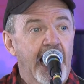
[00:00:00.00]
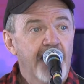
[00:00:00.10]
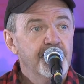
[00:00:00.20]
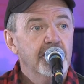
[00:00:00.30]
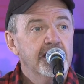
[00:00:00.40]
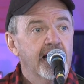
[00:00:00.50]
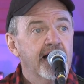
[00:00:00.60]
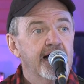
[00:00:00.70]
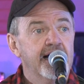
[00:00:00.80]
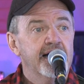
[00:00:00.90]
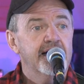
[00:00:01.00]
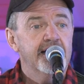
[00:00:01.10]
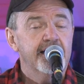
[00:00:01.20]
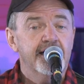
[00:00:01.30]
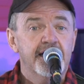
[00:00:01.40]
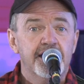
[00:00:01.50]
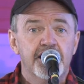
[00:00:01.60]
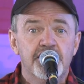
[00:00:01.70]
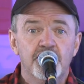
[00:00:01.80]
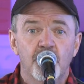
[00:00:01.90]
and the light
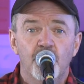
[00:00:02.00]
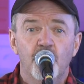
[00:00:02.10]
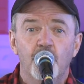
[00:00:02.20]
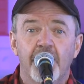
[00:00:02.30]
in your